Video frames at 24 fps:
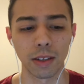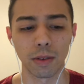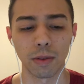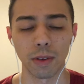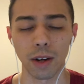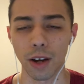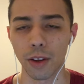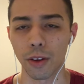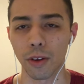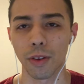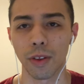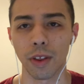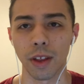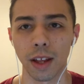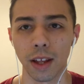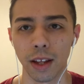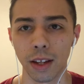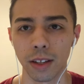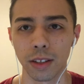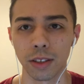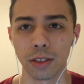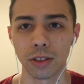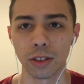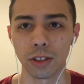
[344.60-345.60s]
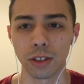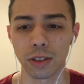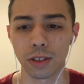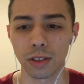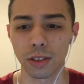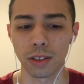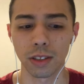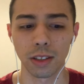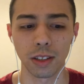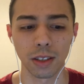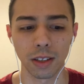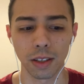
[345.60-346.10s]
rather than
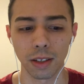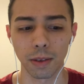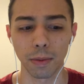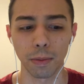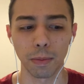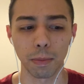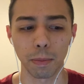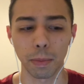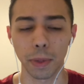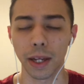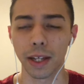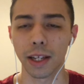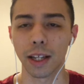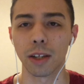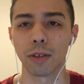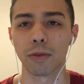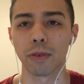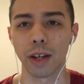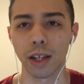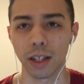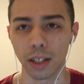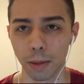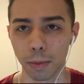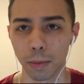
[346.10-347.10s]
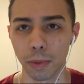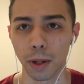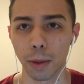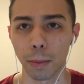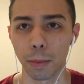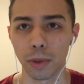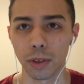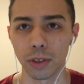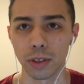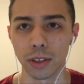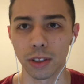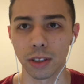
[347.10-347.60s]
just picking random
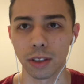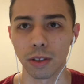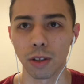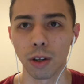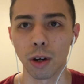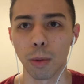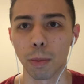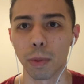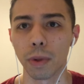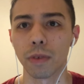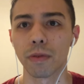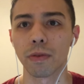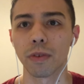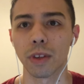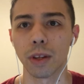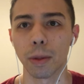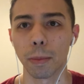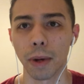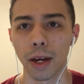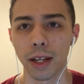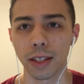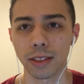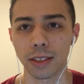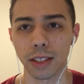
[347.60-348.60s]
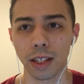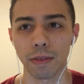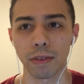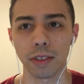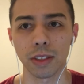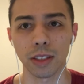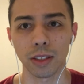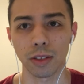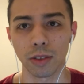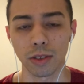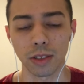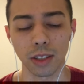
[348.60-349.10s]
numbers and hoping for the best every
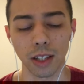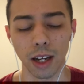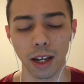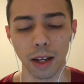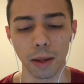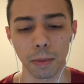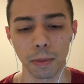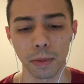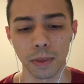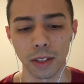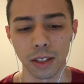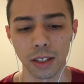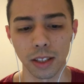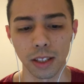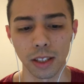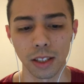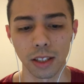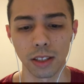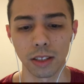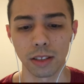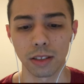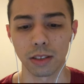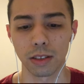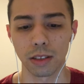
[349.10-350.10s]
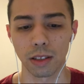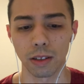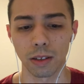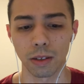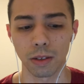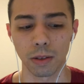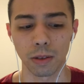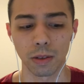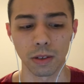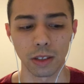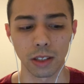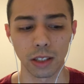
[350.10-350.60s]
single time.
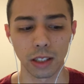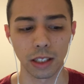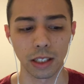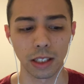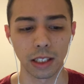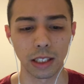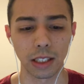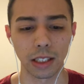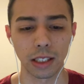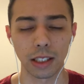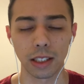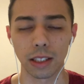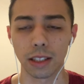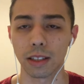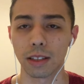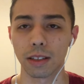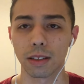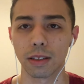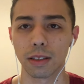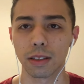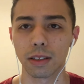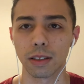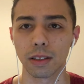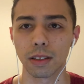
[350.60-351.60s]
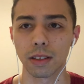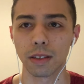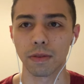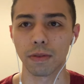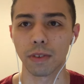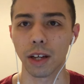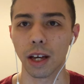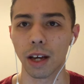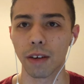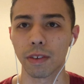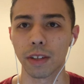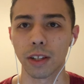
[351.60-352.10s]
So if
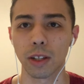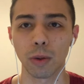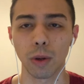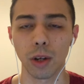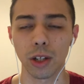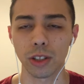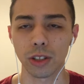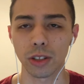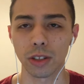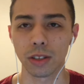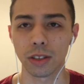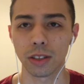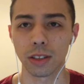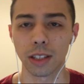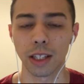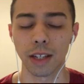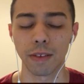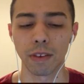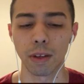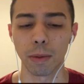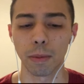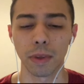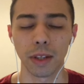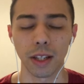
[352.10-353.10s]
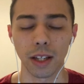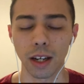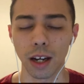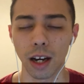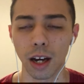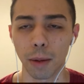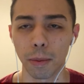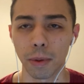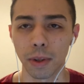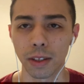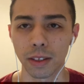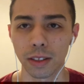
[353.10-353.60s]
you have any questions, leave them in the
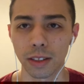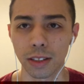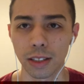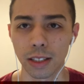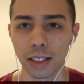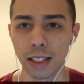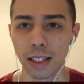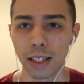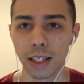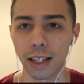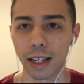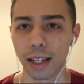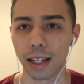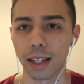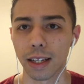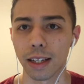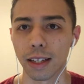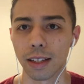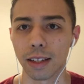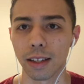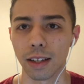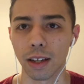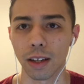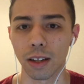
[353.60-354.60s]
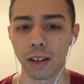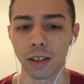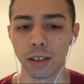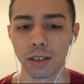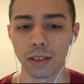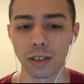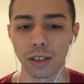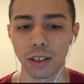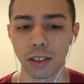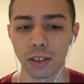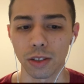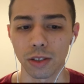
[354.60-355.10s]
comment and
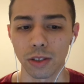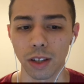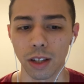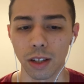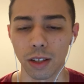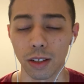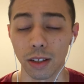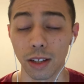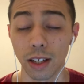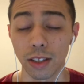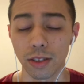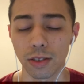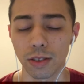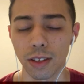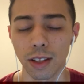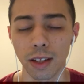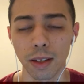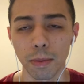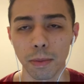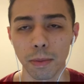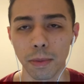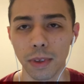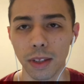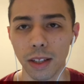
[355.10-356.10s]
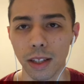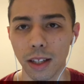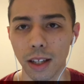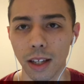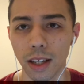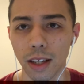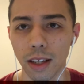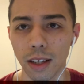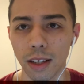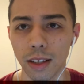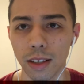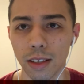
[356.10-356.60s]
I'll try to answer them,
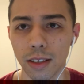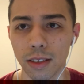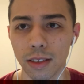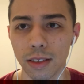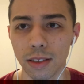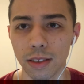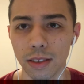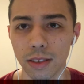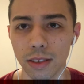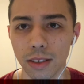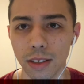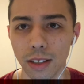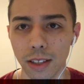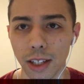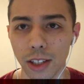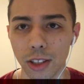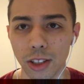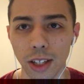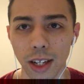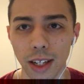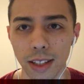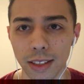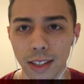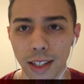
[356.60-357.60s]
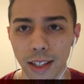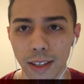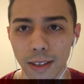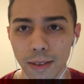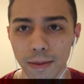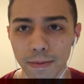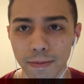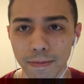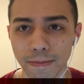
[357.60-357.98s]
and catch you guys later.